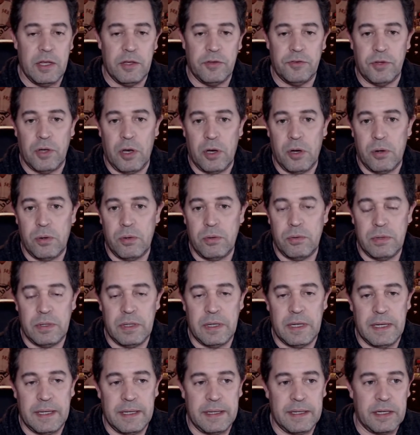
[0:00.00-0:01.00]
So
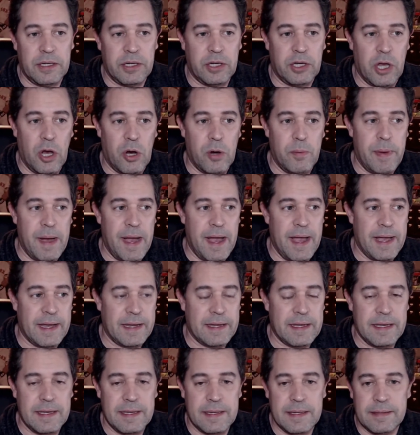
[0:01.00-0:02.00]
go
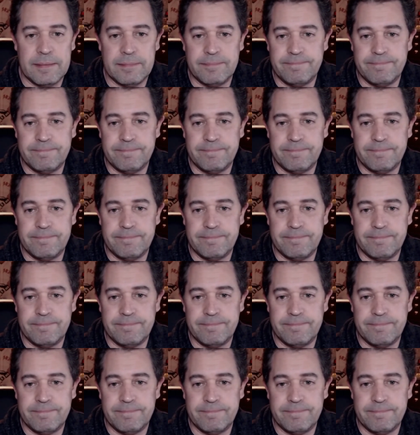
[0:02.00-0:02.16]
back